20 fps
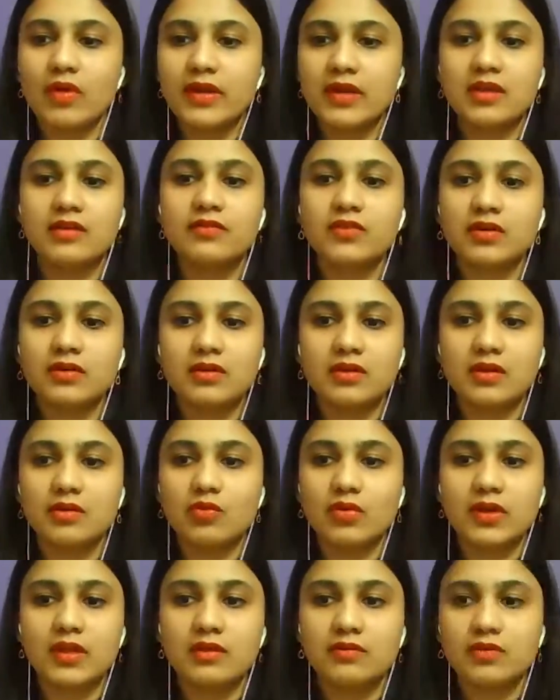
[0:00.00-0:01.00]

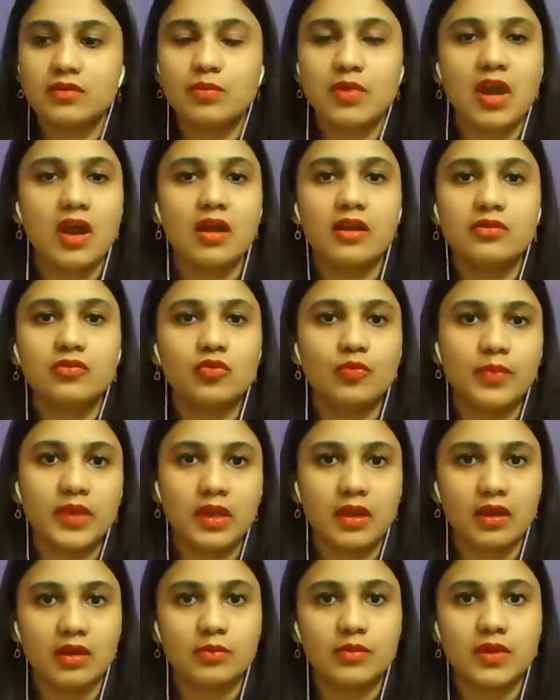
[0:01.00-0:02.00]
whatever card you
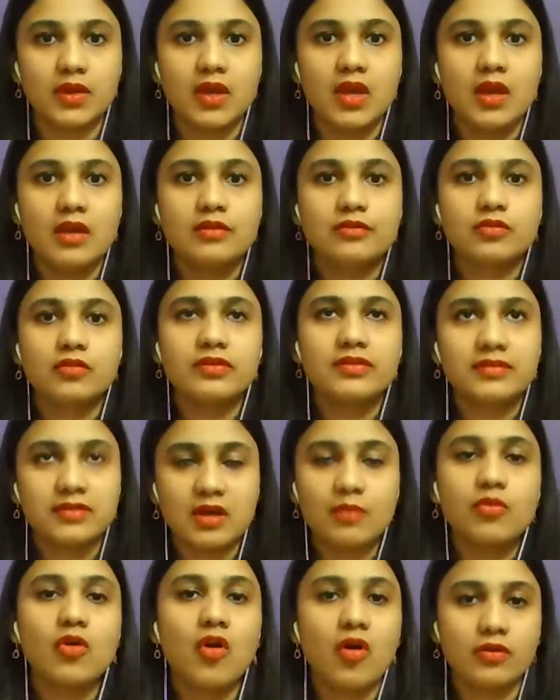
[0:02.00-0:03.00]
pick up. So
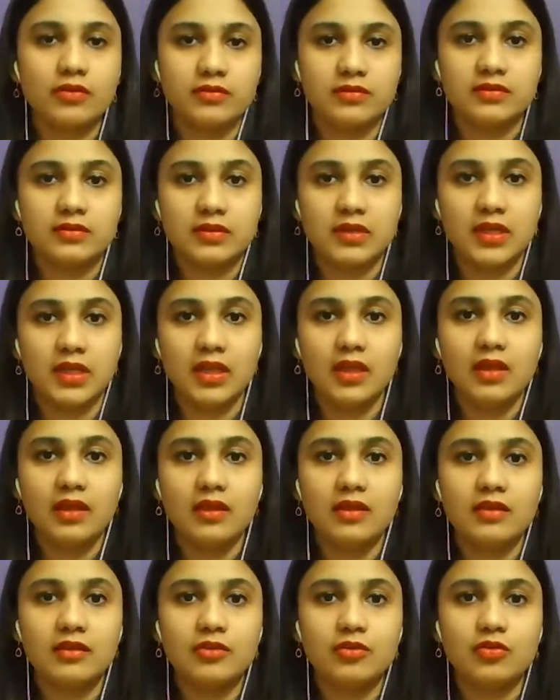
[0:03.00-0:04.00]

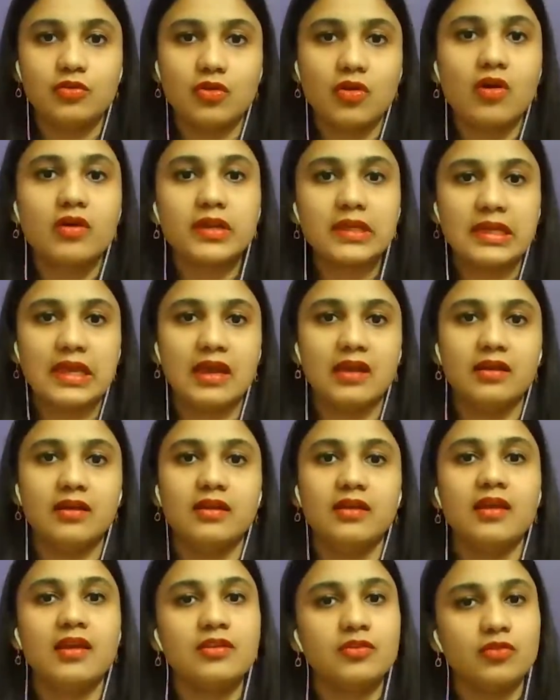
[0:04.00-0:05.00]
subconsciously, your reality